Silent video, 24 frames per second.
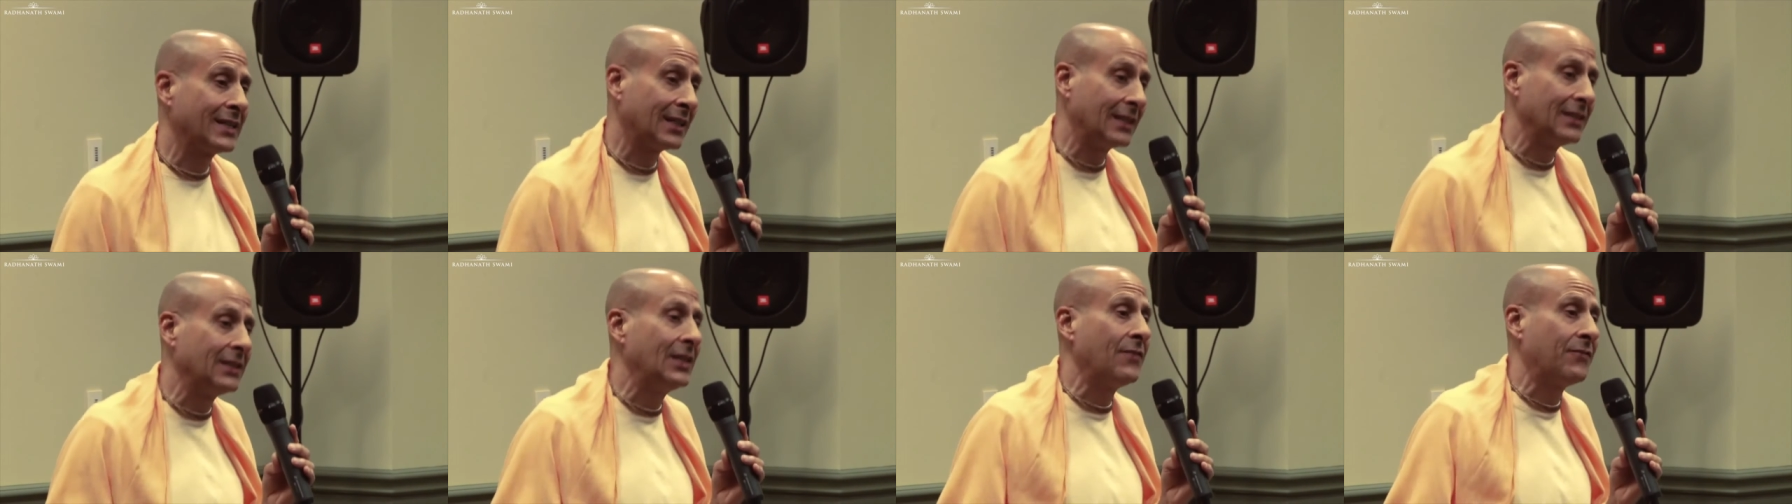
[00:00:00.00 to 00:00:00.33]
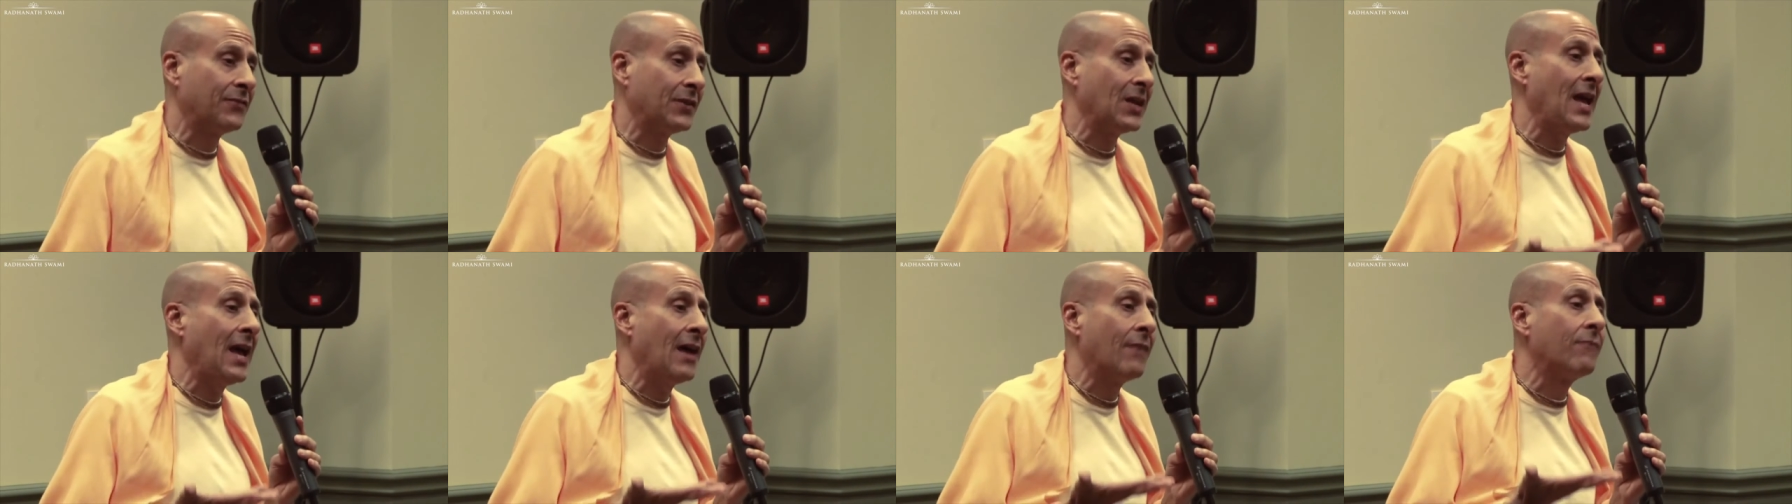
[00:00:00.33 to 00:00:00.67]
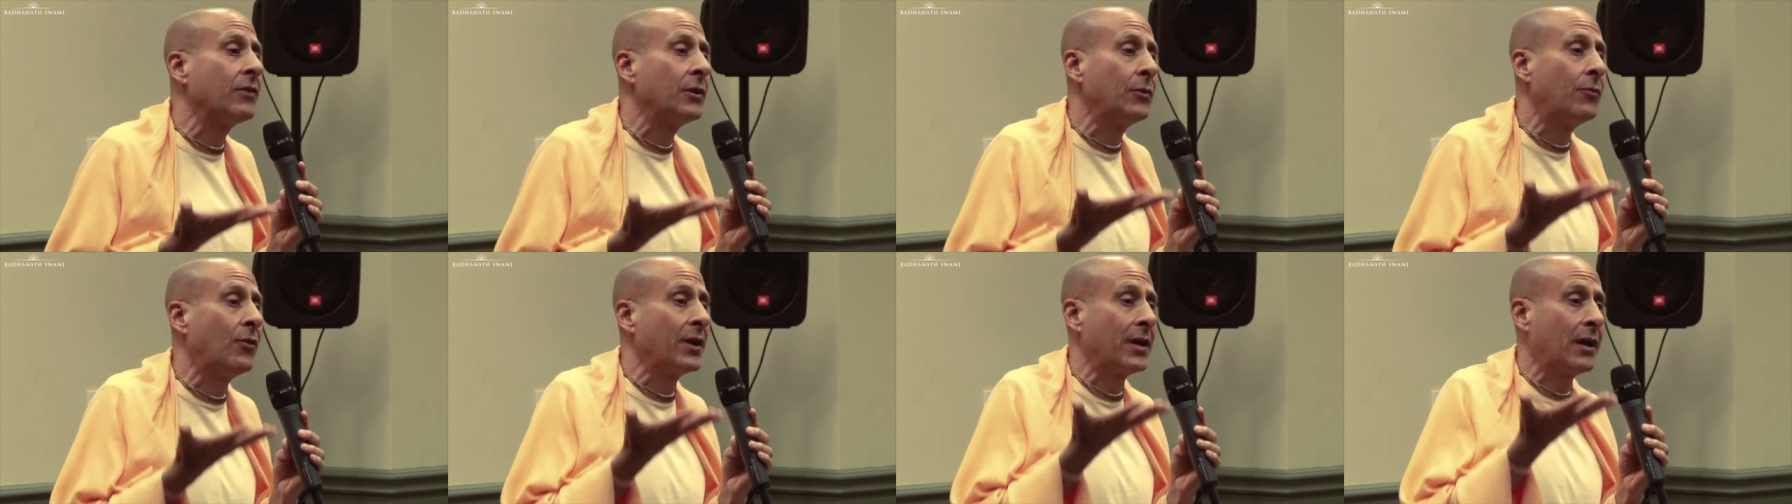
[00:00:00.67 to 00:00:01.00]
to lift
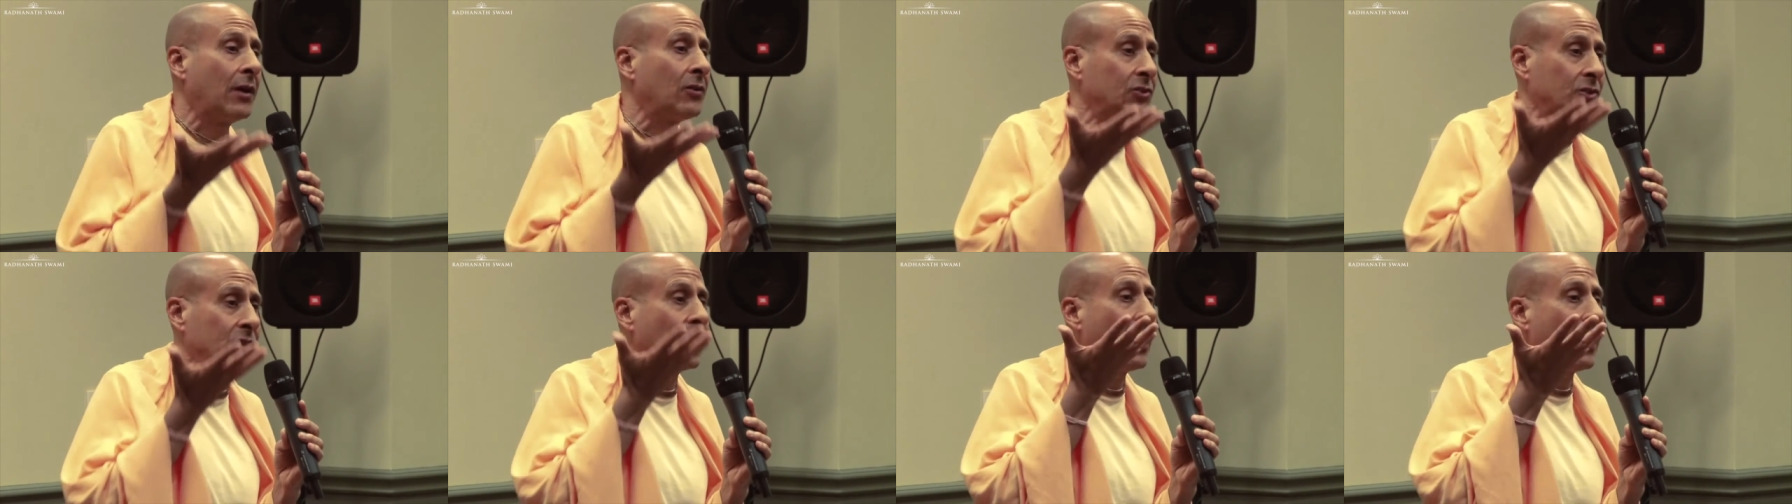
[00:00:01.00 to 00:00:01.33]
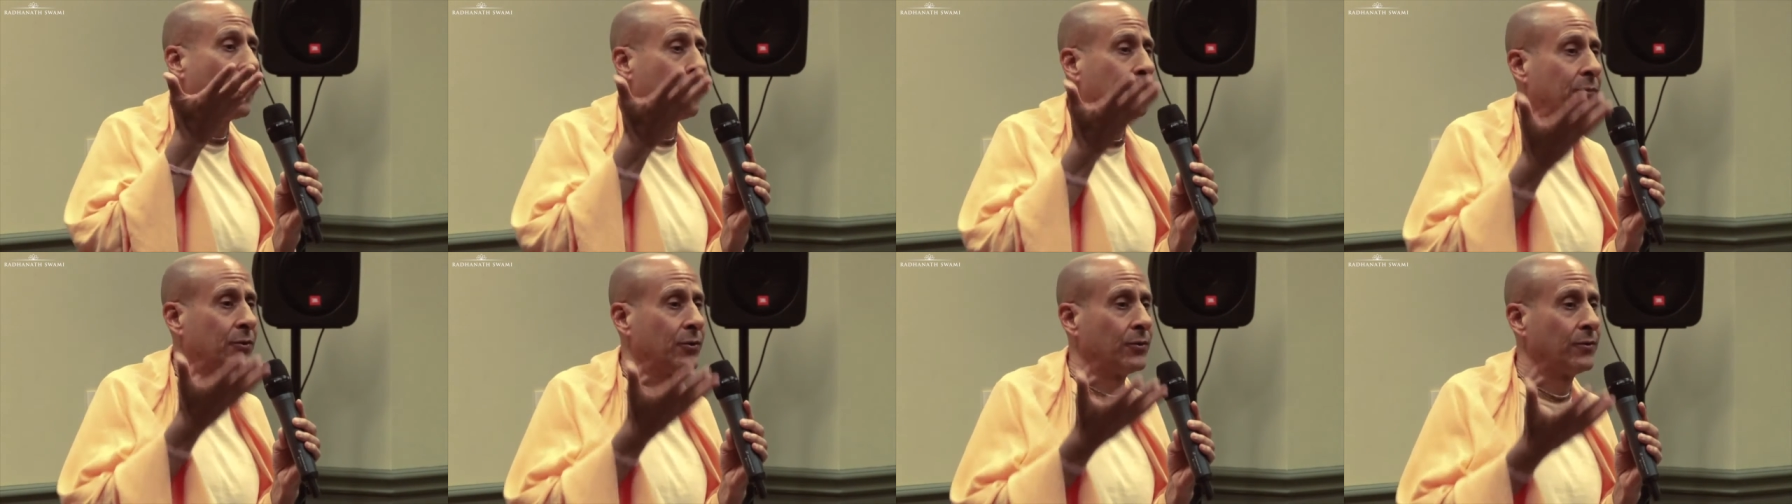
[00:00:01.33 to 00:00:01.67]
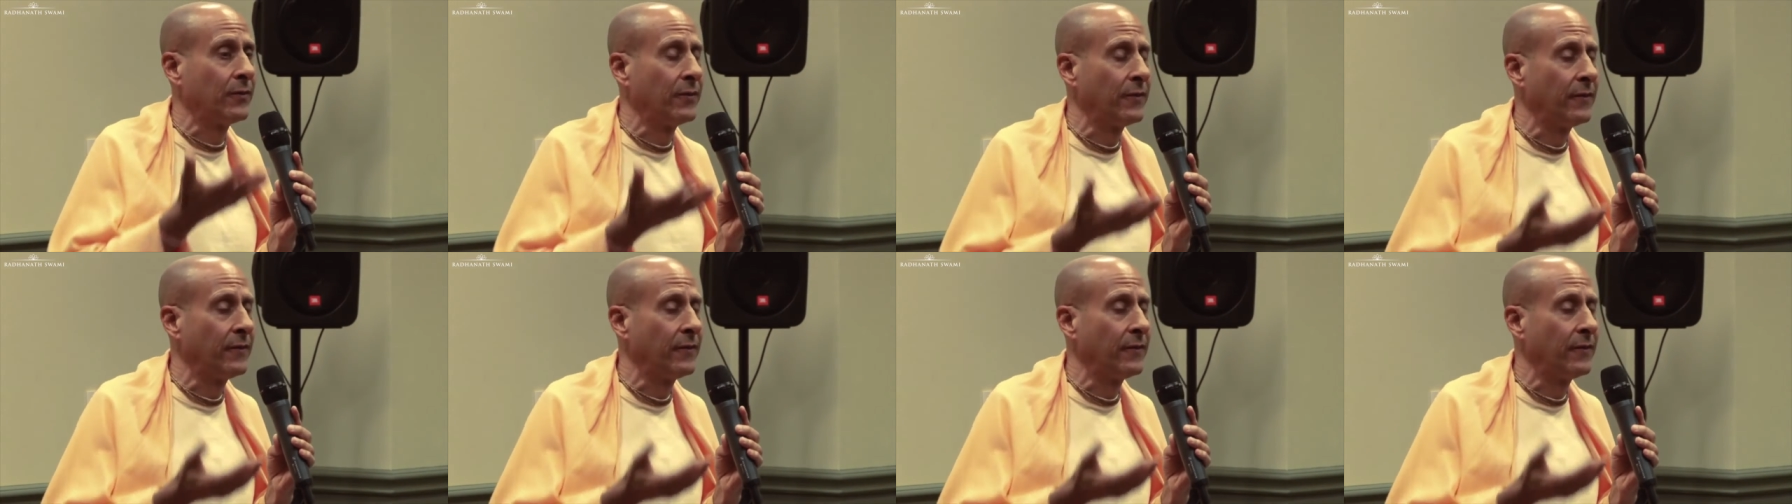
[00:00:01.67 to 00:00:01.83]
everyone else up